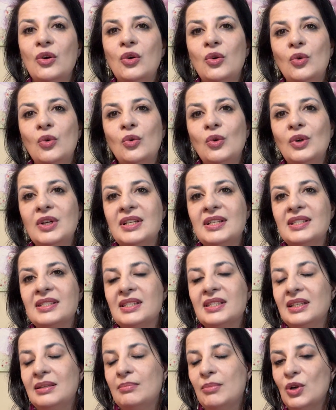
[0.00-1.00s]
who
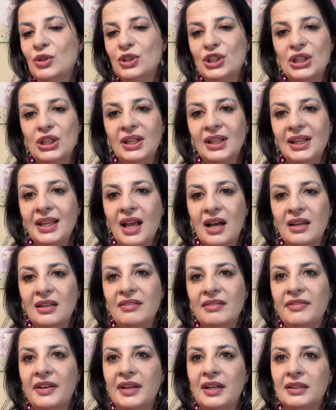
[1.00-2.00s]
is emotionally
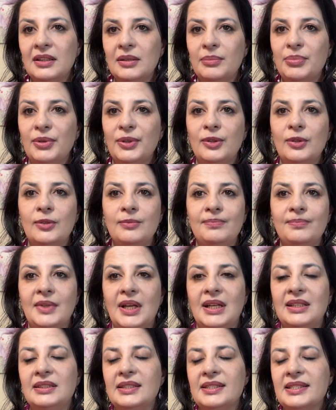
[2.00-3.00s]
unavailable,
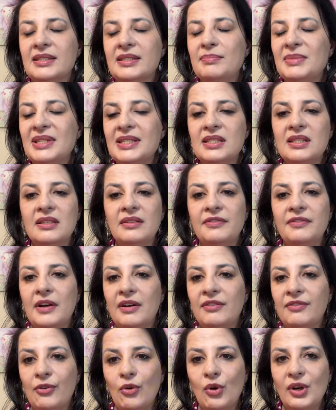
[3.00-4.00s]
a dismissive,
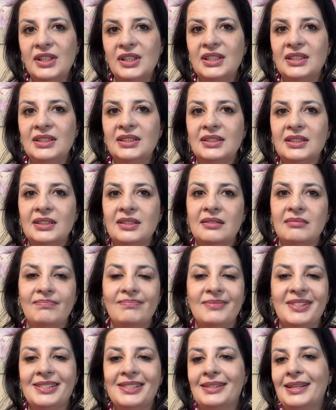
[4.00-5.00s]
avoidant,
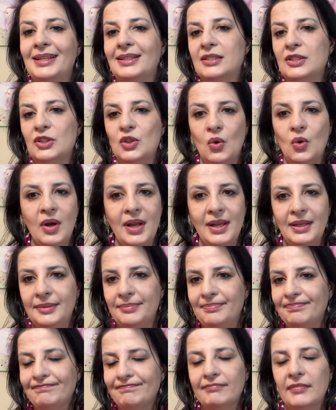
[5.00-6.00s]
schizoid.
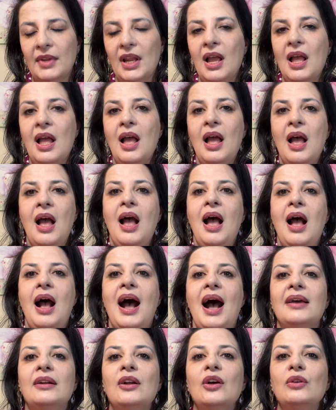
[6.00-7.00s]

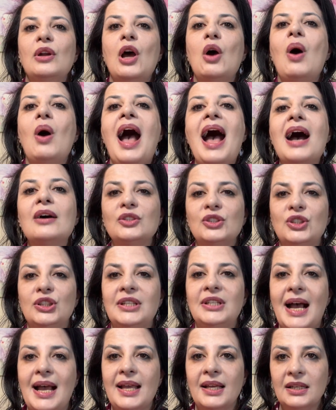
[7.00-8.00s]
I don't know how to
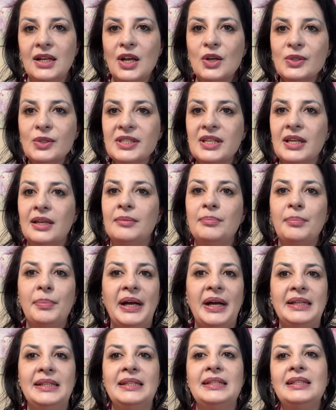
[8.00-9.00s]
diagnose him,
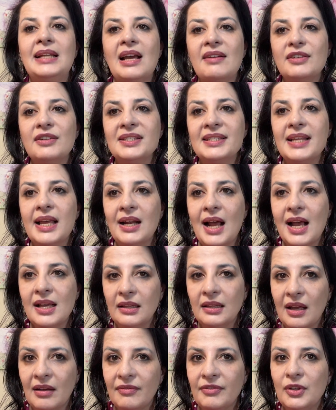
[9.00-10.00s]
but he never said I
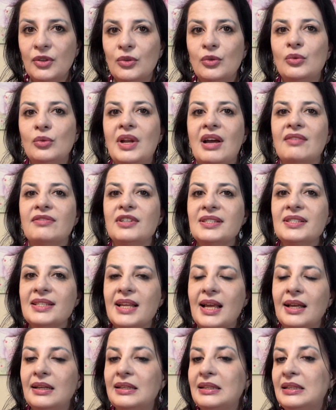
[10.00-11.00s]
love you,
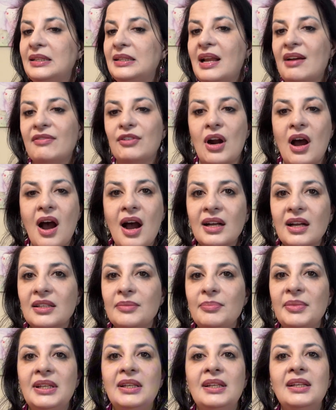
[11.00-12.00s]
he never hugged
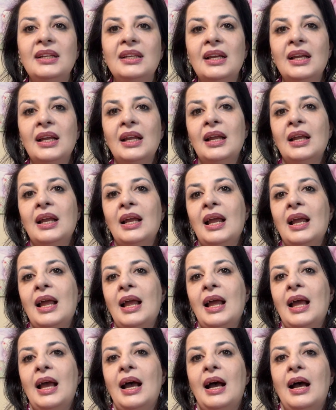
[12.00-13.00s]
me.
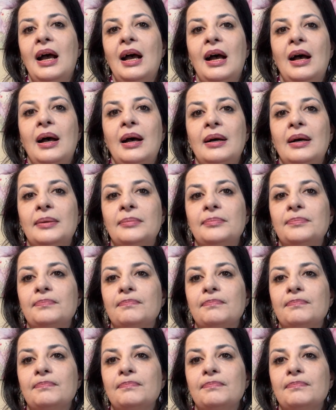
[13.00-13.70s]
Uh,